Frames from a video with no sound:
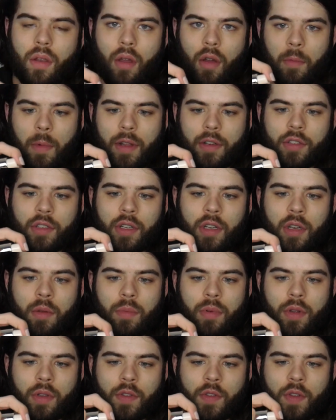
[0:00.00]
Now I'm actually gonna
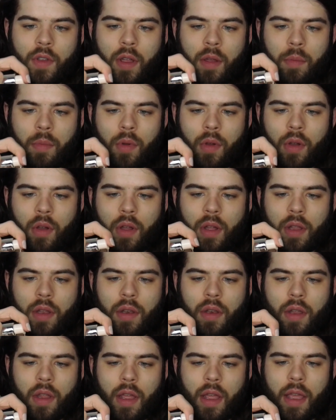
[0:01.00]
put some
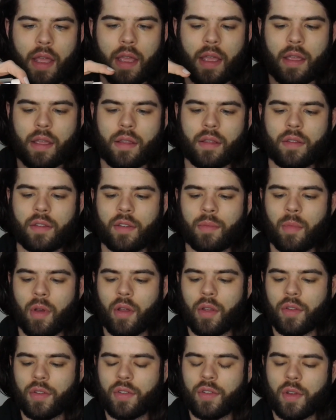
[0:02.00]
on a
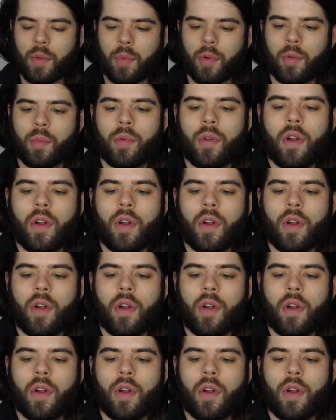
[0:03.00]
small stipple